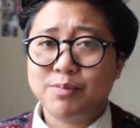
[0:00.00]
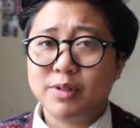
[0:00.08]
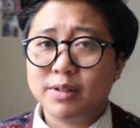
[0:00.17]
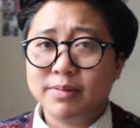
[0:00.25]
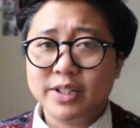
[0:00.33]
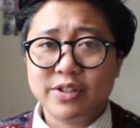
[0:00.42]

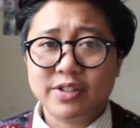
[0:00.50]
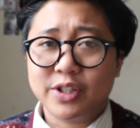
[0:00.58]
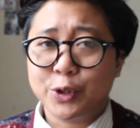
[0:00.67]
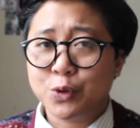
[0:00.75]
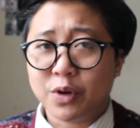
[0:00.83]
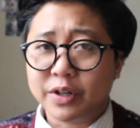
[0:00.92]
Probably just the
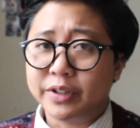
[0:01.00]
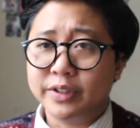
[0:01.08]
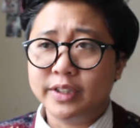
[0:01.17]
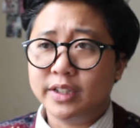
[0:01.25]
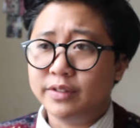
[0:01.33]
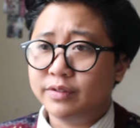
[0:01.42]

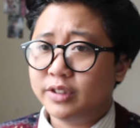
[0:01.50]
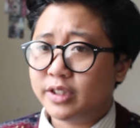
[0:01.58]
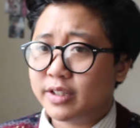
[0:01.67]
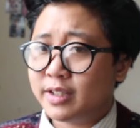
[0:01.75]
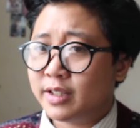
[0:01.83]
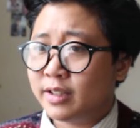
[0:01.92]
struggle of
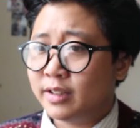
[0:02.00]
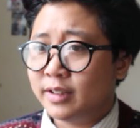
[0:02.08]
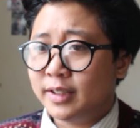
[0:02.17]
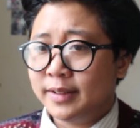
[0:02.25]
just,